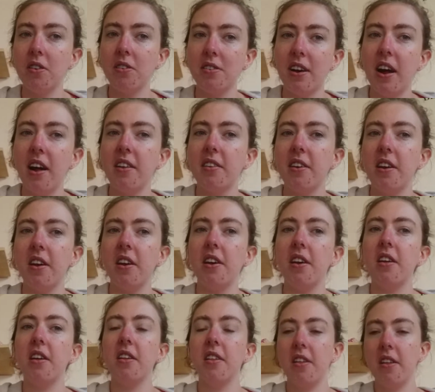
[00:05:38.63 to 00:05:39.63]
create a
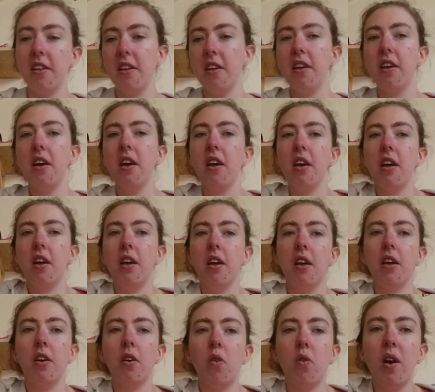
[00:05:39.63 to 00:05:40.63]
beverage that would let
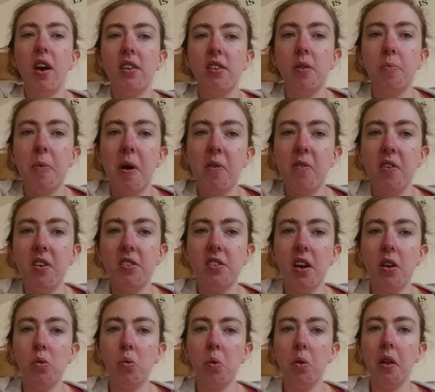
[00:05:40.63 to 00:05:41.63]
people go back to heaven
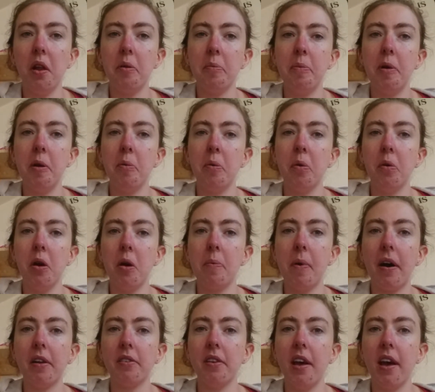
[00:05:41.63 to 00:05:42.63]
even for a short time,
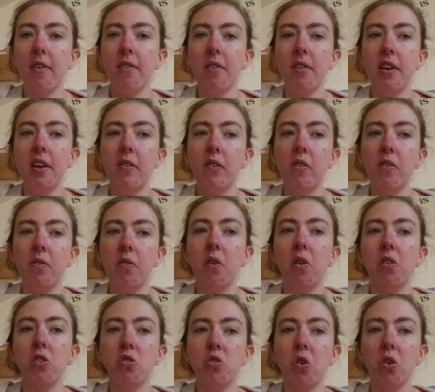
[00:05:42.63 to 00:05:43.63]
and he invites all
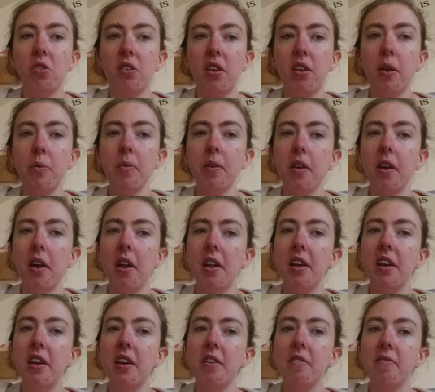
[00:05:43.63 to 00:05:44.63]
the angels and the
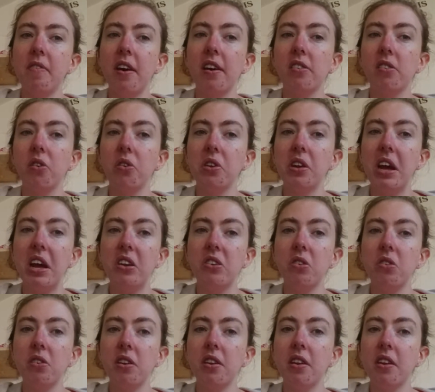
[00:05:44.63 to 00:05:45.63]
devil to taste
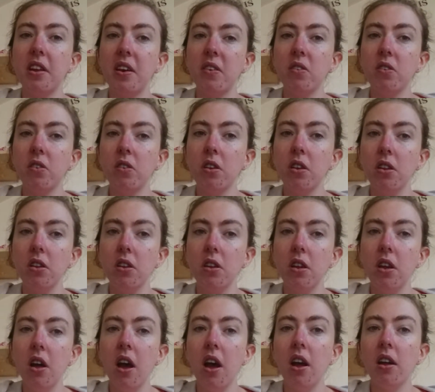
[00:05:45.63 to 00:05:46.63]
his creation,
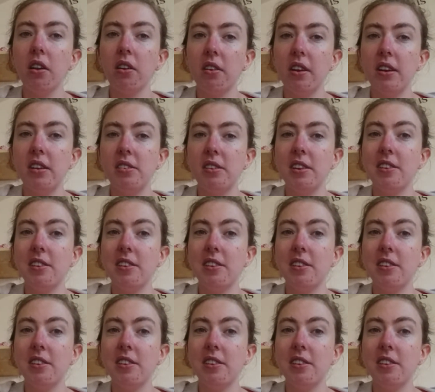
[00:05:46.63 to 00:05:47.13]
which was wine.